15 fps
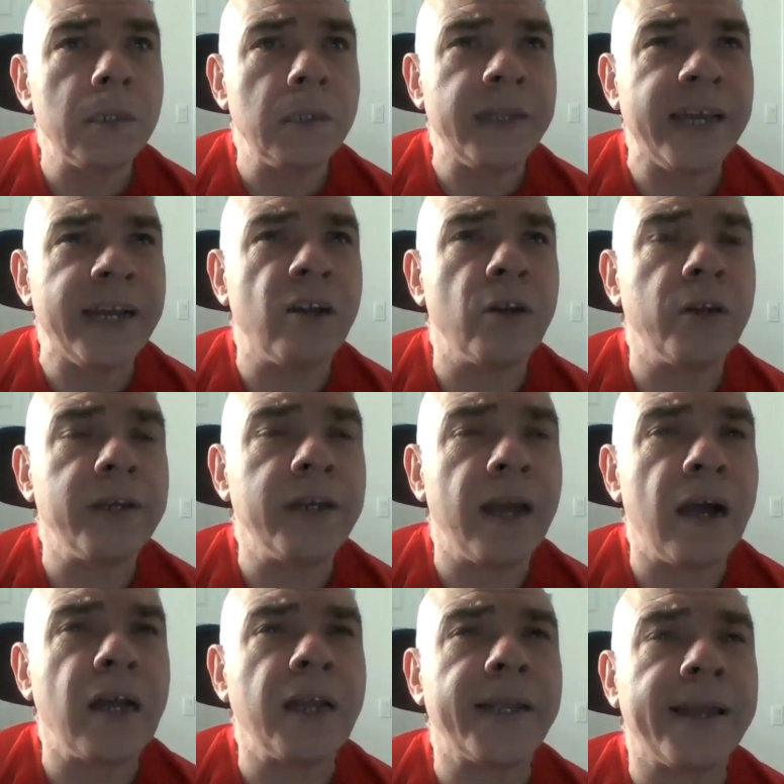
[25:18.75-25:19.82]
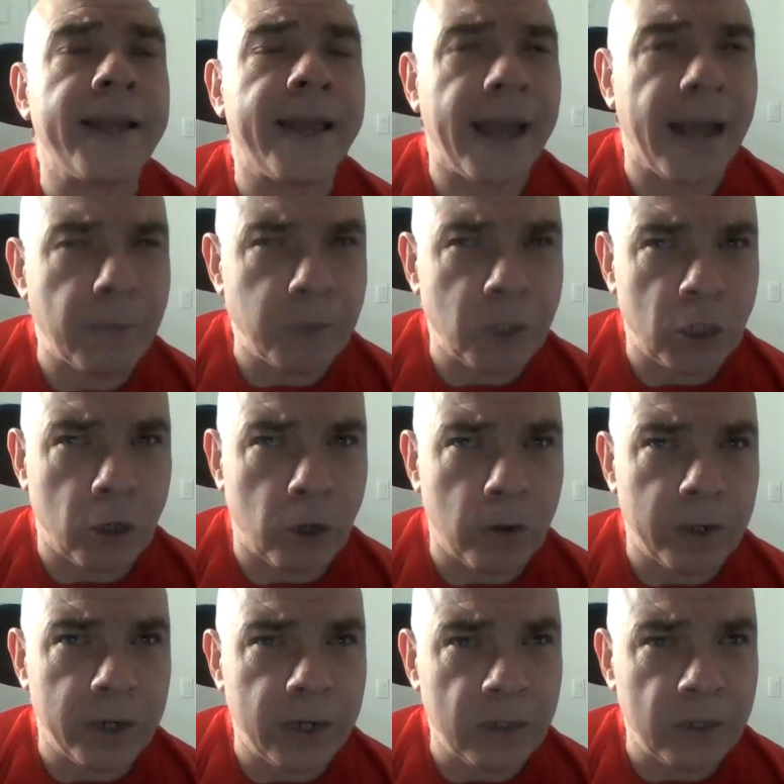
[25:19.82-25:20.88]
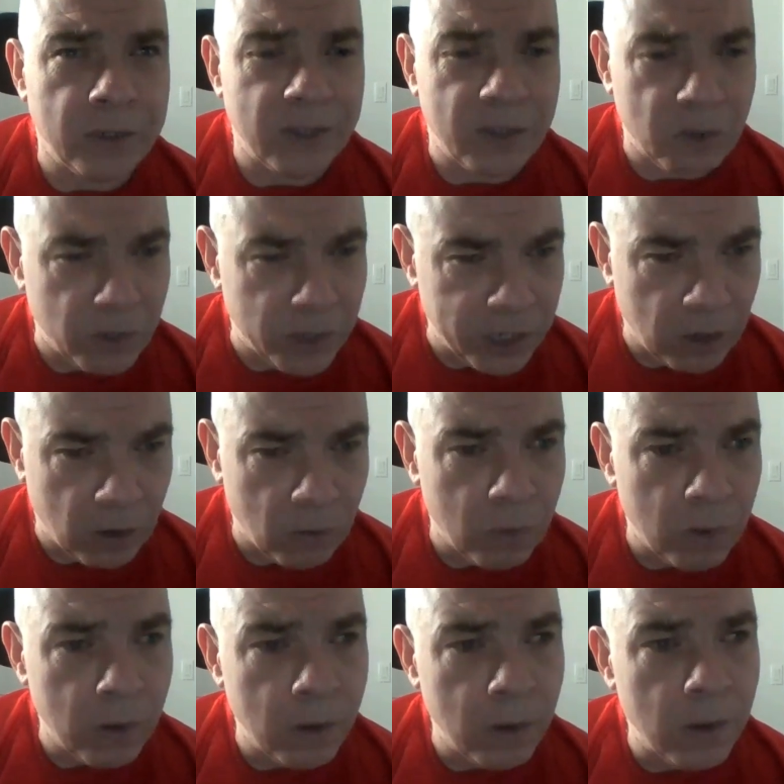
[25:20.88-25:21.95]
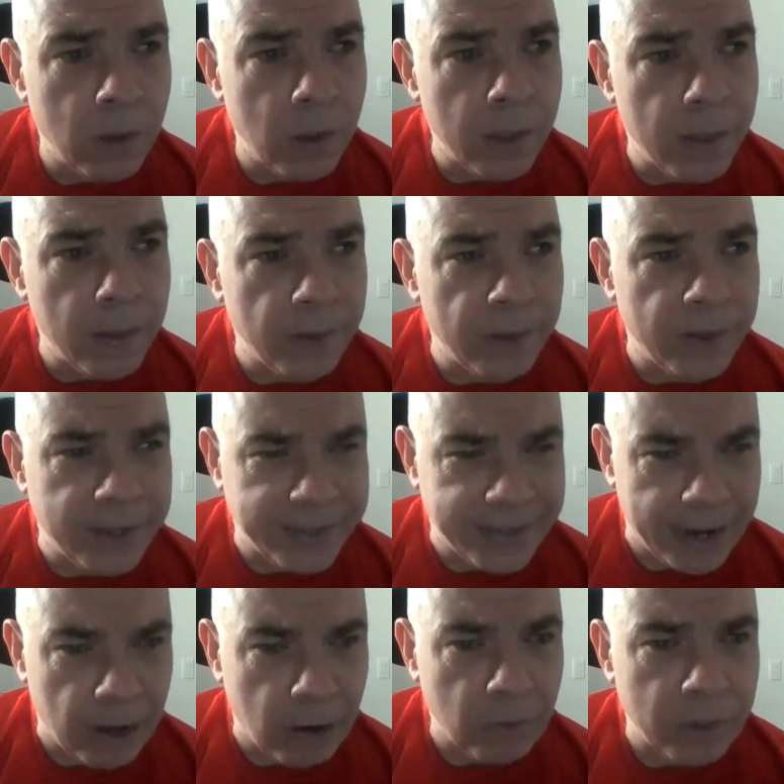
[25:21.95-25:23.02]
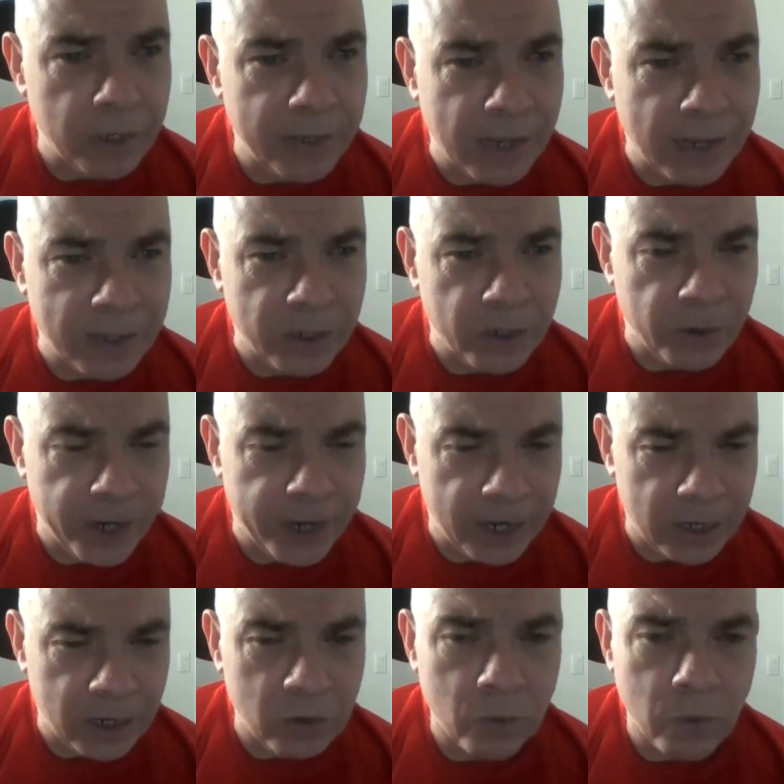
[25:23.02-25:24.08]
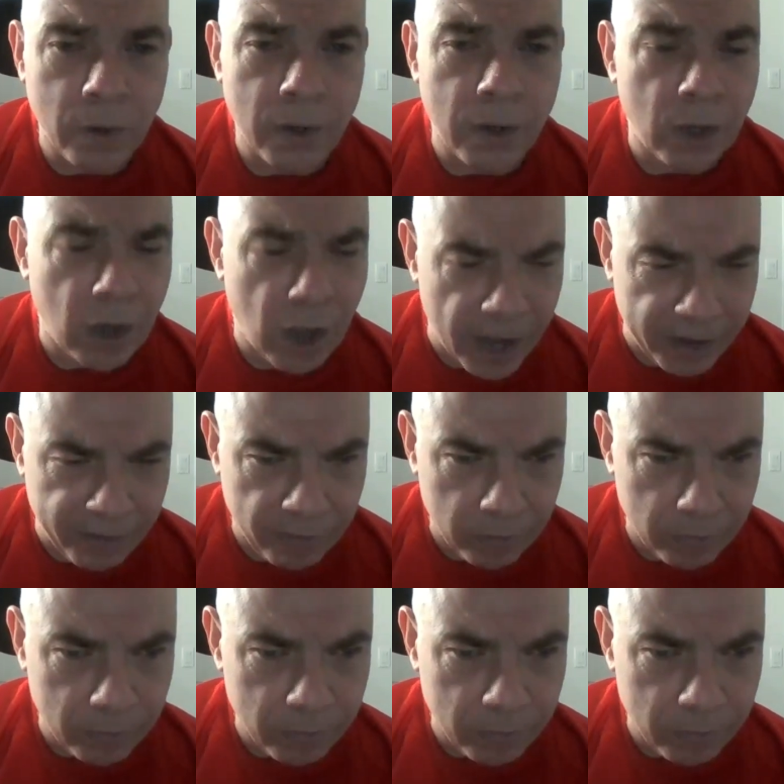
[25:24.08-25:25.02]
they could not capture in the studio the sound that they created live.